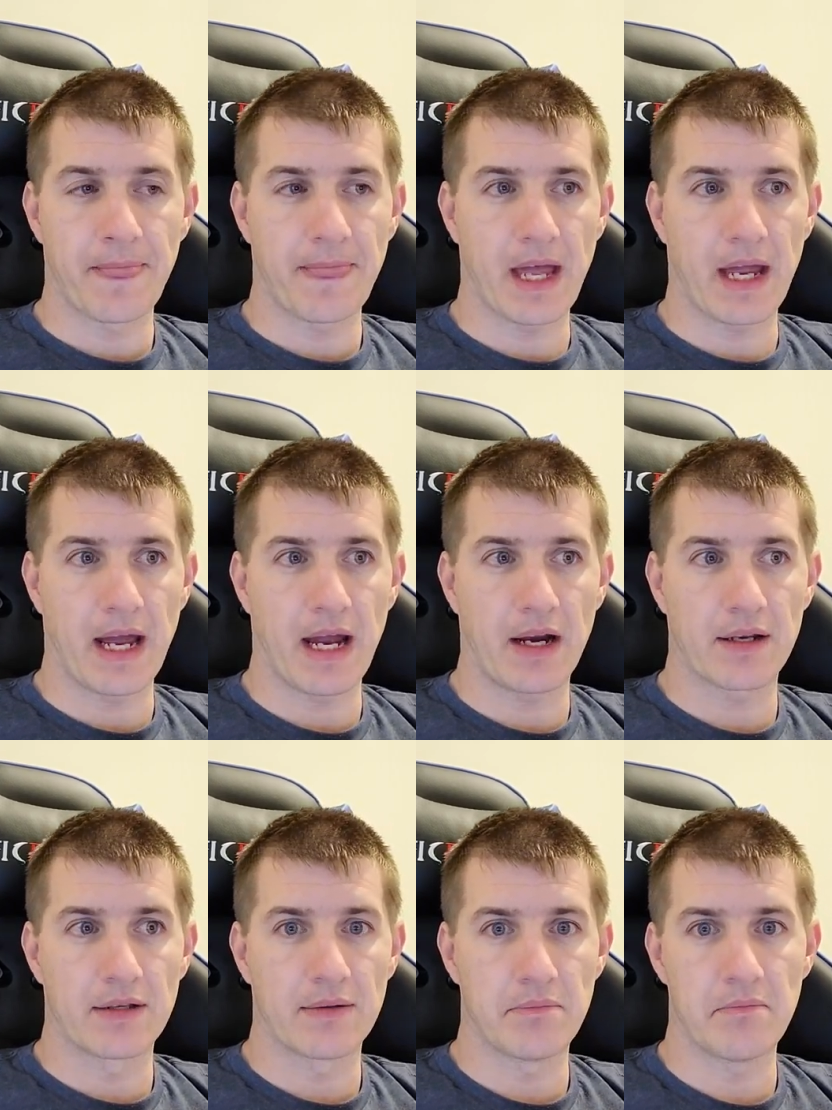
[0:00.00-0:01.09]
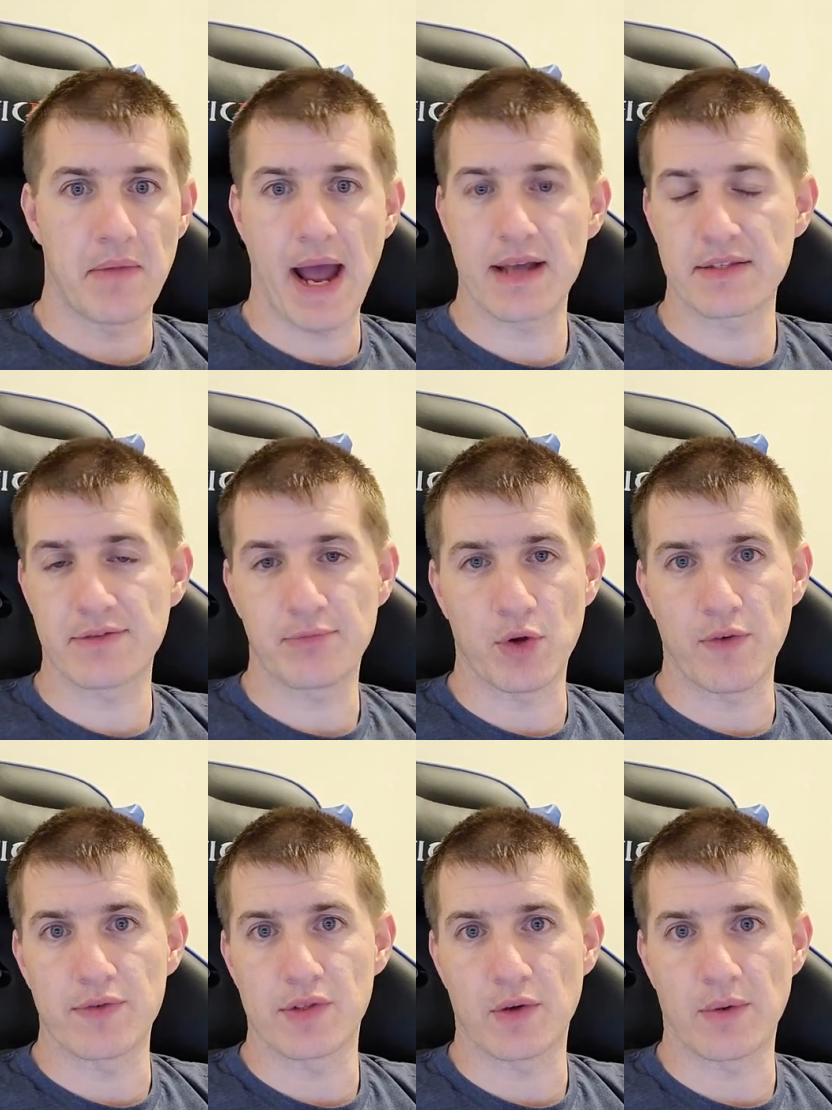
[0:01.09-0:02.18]
that had massive
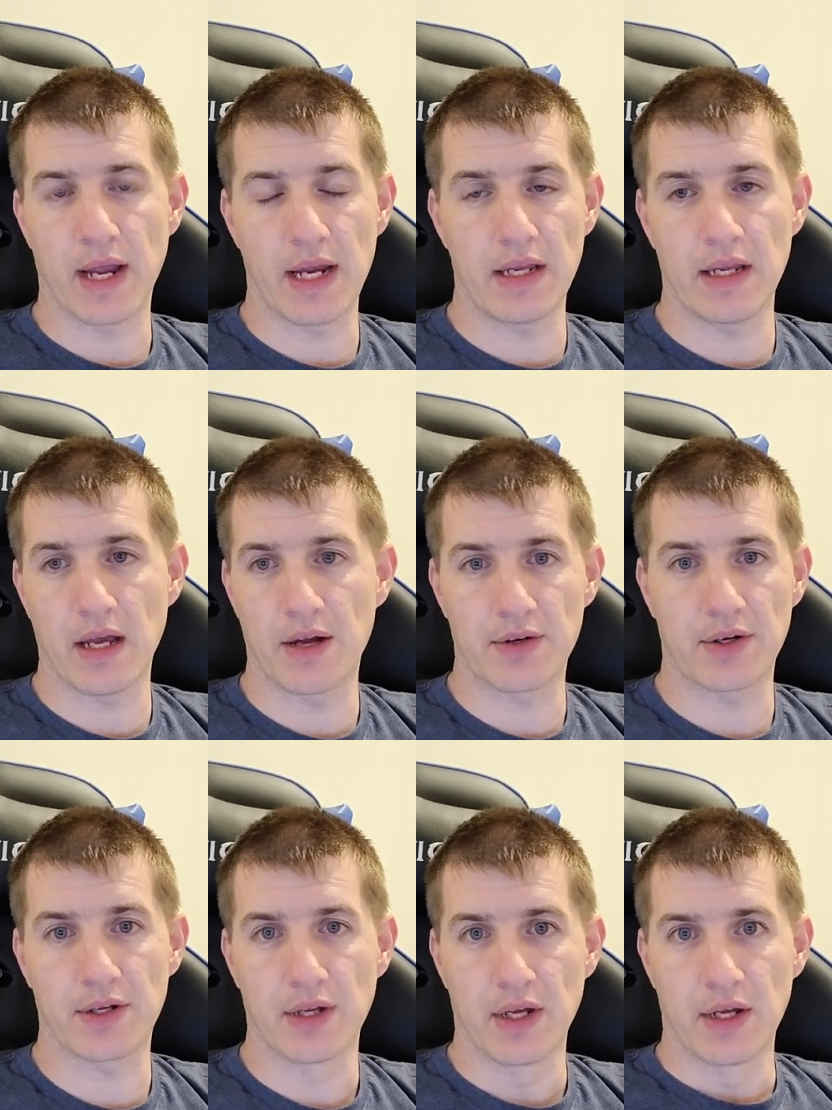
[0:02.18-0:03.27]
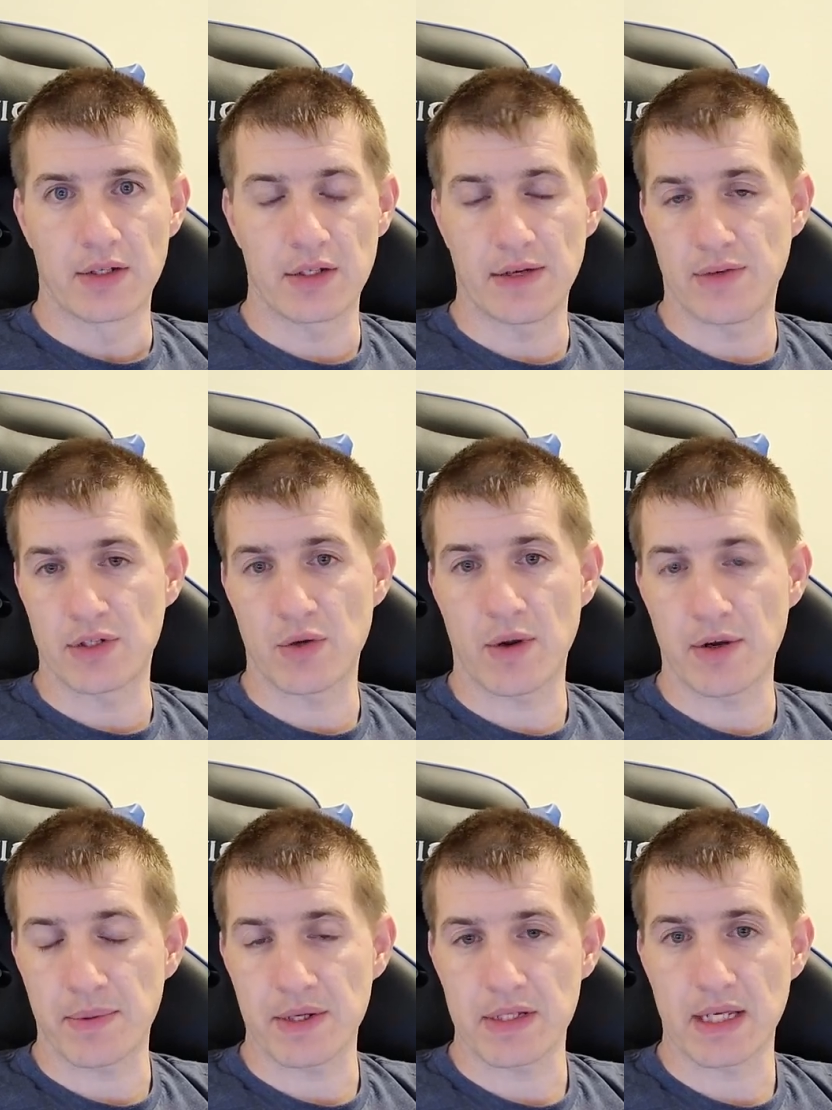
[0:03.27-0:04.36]
moves, 80, 100 to even
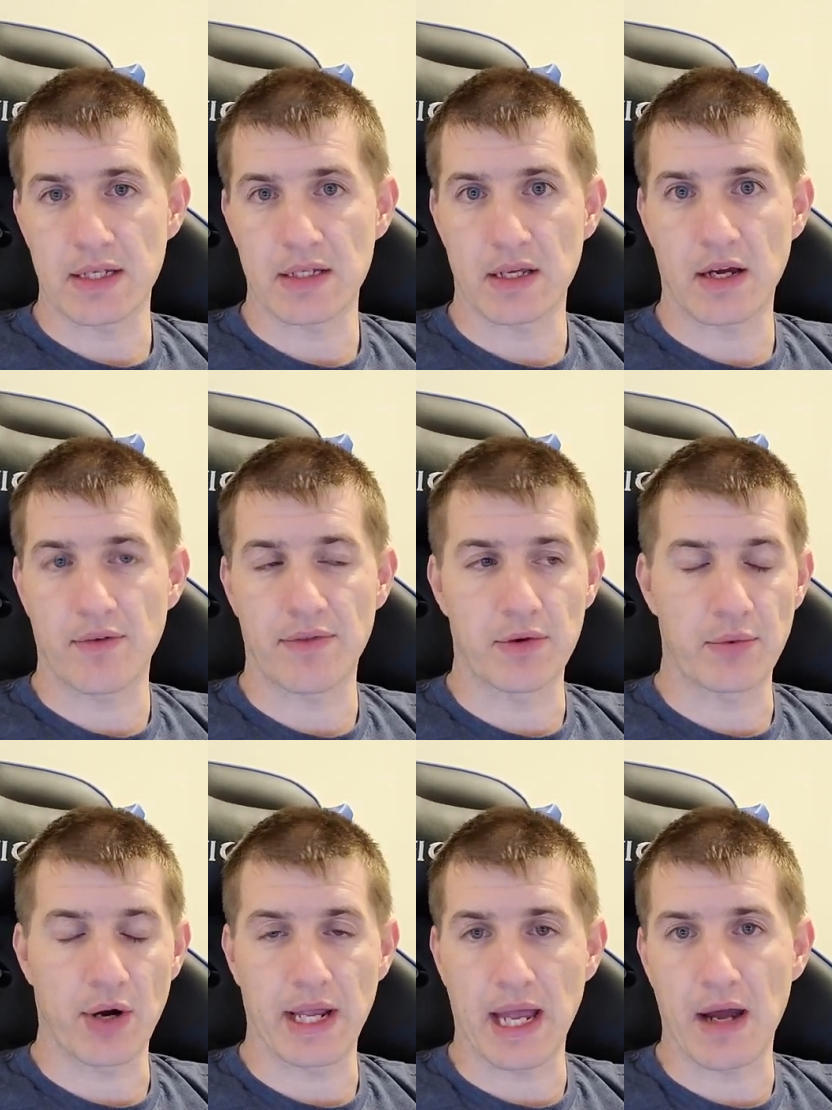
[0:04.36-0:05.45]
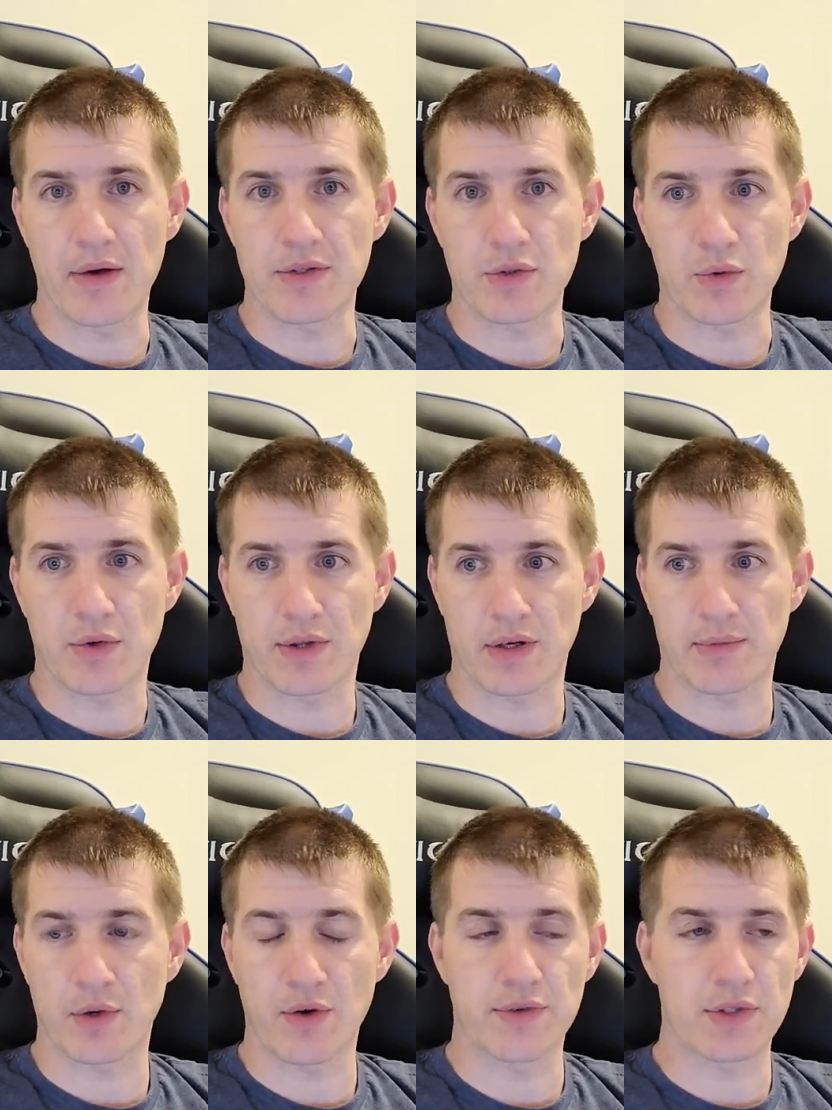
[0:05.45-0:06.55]
200% of their breakouts or their moves.